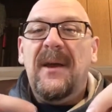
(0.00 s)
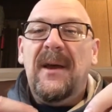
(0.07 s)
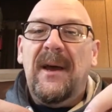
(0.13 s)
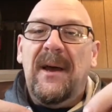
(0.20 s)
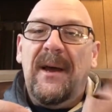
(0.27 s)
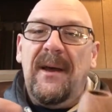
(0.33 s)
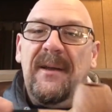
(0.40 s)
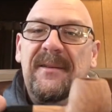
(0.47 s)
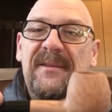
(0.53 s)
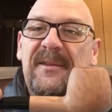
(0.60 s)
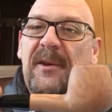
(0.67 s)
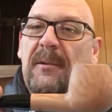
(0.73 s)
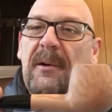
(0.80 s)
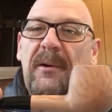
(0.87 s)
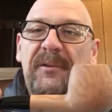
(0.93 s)
Uh,
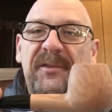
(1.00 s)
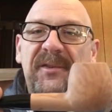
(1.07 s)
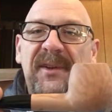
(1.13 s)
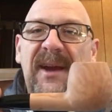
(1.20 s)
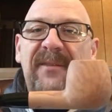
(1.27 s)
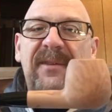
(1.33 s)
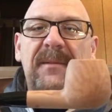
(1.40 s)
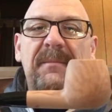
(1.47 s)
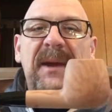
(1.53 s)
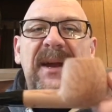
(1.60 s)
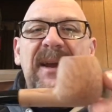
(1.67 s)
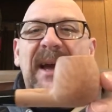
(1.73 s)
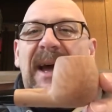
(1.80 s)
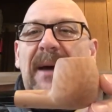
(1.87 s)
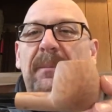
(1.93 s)
207,
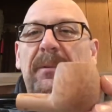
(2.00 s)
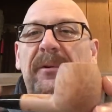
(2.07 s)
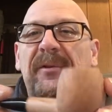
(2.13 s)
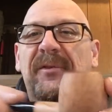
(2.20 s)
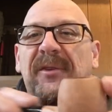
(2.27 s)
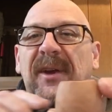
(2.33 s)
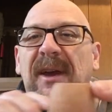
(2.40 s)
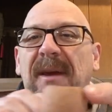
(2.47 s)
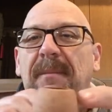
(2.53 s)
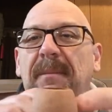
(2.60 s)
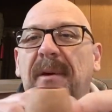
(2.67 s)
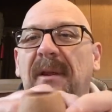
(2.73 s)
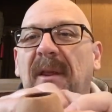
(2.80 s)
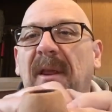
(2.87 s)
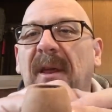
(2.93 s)
man, apple shape.
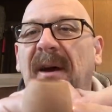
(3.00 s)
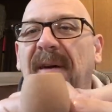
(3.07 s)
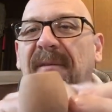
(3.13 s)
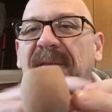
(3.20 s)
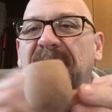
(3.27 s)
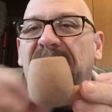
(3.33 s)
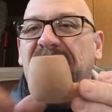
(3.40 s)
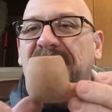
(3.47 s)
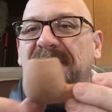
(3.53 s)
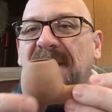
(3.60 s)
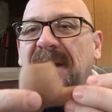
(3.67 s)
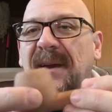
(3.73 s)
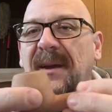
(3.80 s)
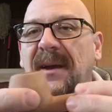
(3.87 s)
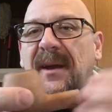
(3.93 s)
Love this
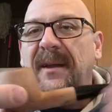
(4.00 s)
thing.